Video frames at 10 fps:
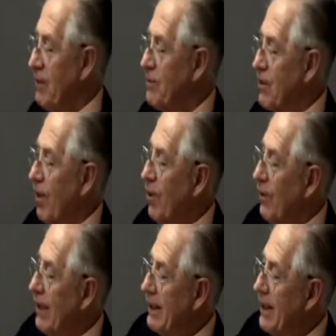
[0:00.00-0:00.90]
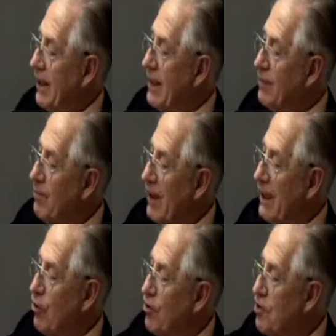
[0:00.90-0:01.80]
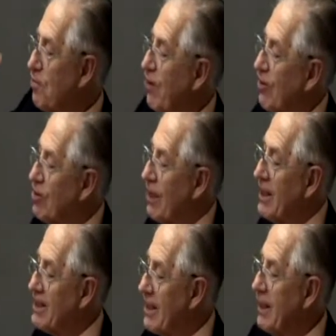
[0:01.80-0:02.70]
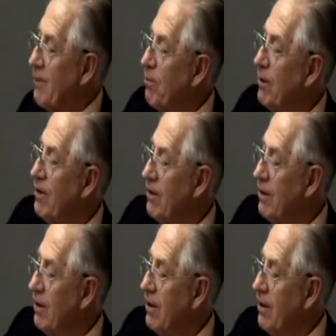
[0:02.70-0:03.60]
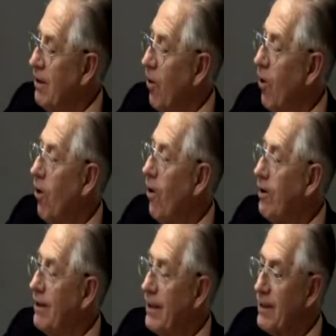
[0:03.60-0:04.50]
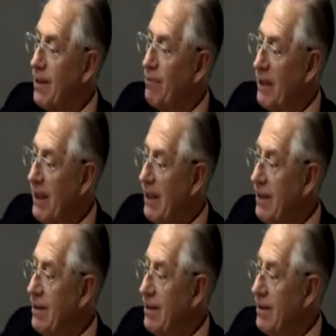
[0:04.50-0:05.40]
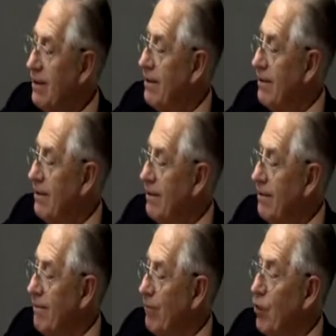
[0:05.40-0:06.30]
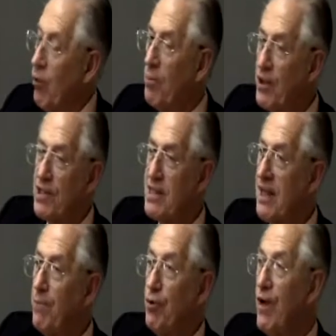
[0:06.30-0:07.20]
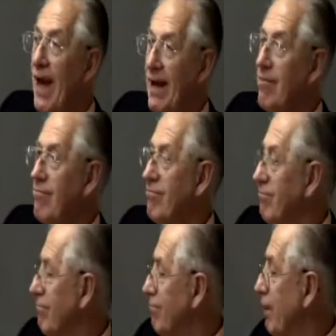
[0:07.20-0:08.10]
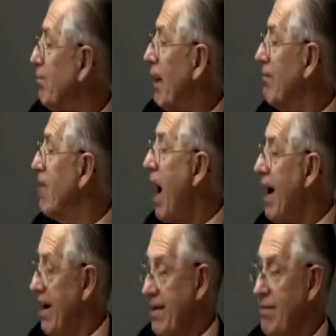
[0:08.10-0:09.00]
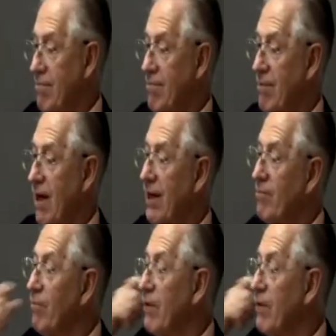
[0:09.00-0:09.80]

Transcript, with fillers: So it can either mean you're spiritually asleep or it can mean you were put to sleep, you are dead. People have died, right?